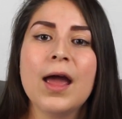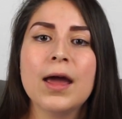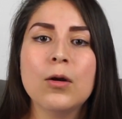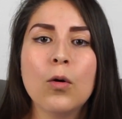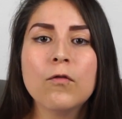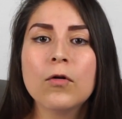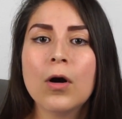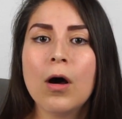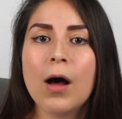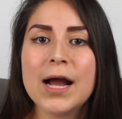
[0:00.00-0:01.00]
And
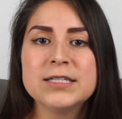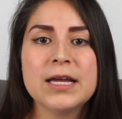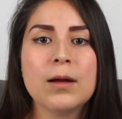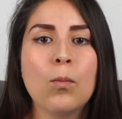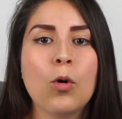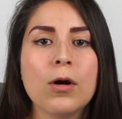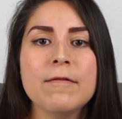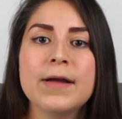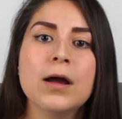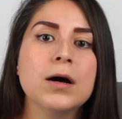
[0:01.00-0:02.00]
overall, I take more
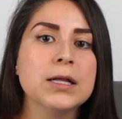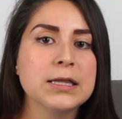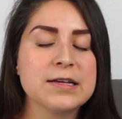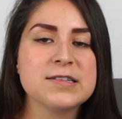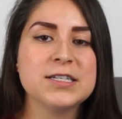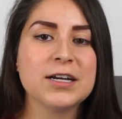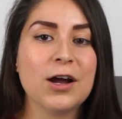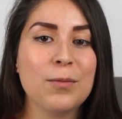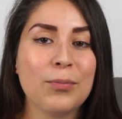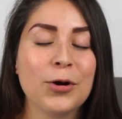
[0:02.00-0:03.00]
of a holistic
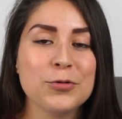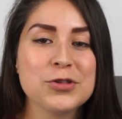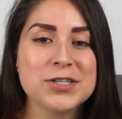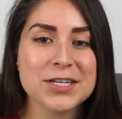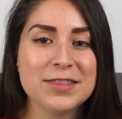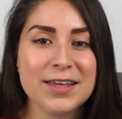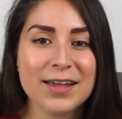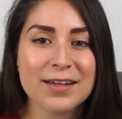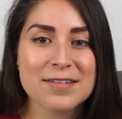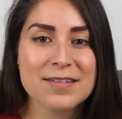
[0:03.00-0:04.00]
approach to
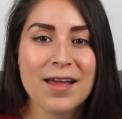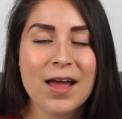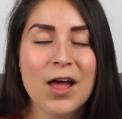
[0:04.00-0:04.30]
things.